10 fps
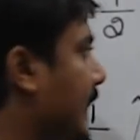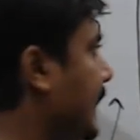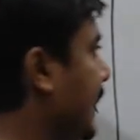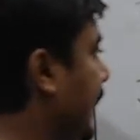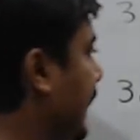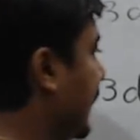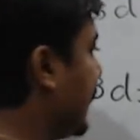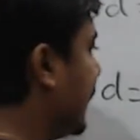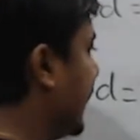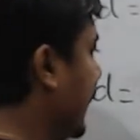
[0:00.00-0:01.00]
nothing at
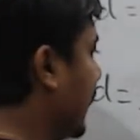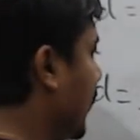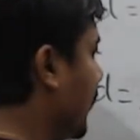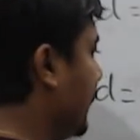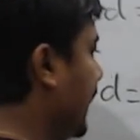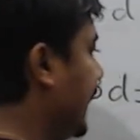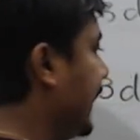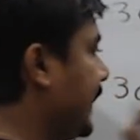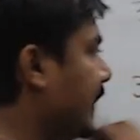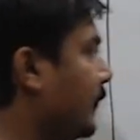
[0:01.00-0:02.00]
the
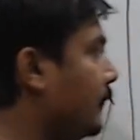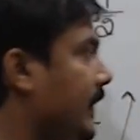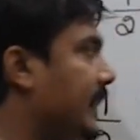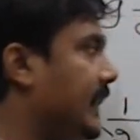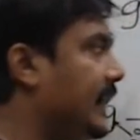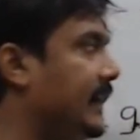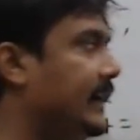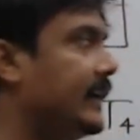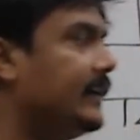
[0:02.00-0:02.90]
denominator, we take it